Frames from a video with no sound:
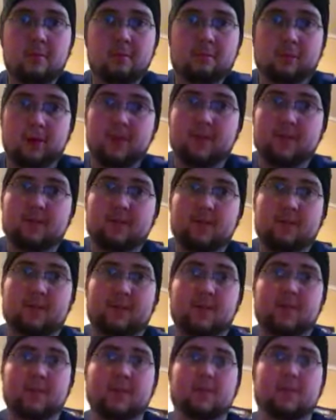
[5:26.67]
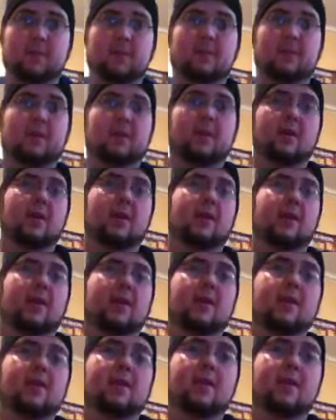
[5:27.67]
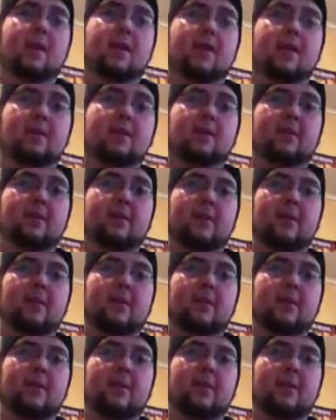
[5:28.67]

plus the 50. So in the end,